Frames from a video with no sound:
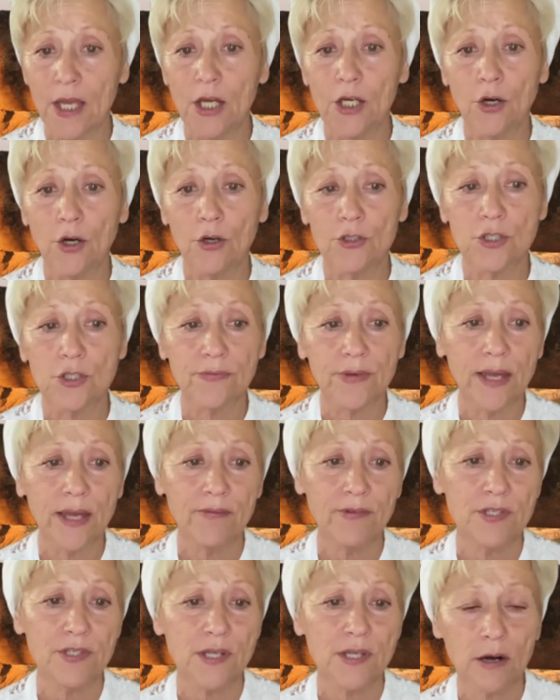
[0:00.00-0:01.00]
God of
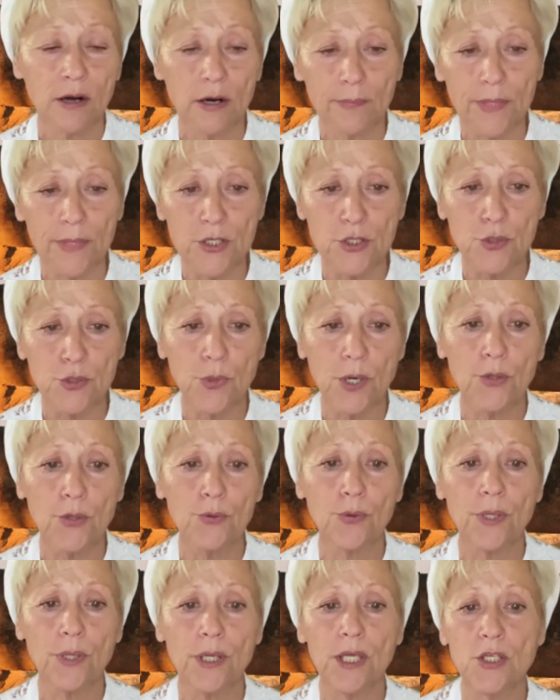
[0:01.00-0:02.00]
heaven's armies, the one
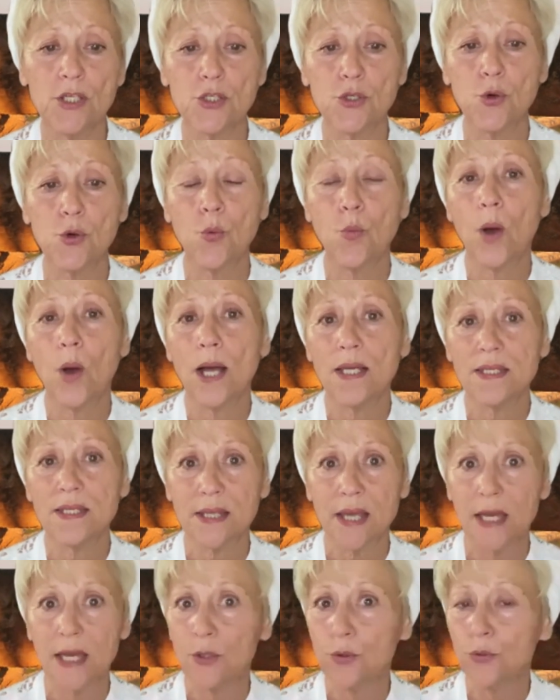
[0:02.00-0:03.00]
who is, who was,
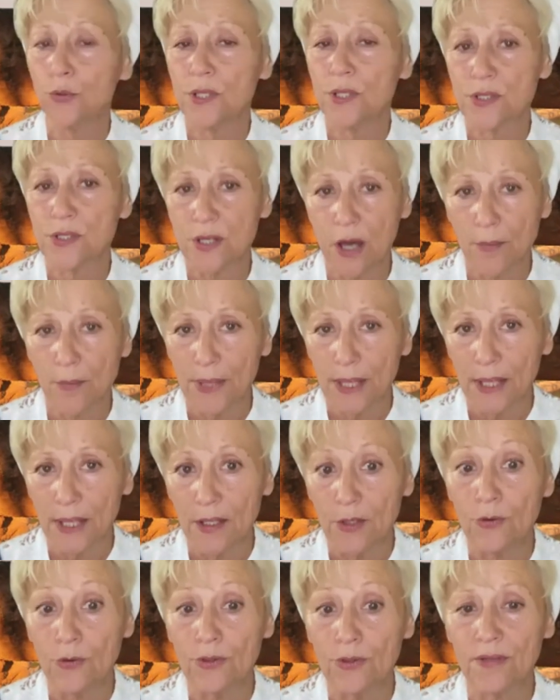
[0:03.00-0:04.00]
and who is coming.
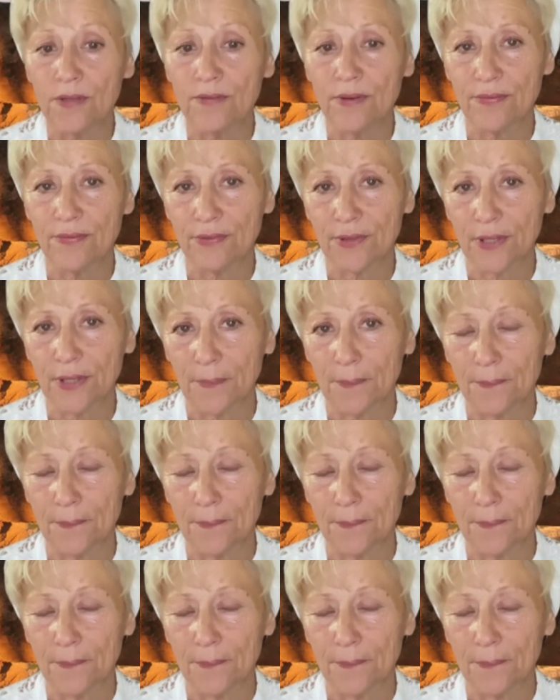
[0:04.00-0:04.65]
Yod Keh Vav Keh.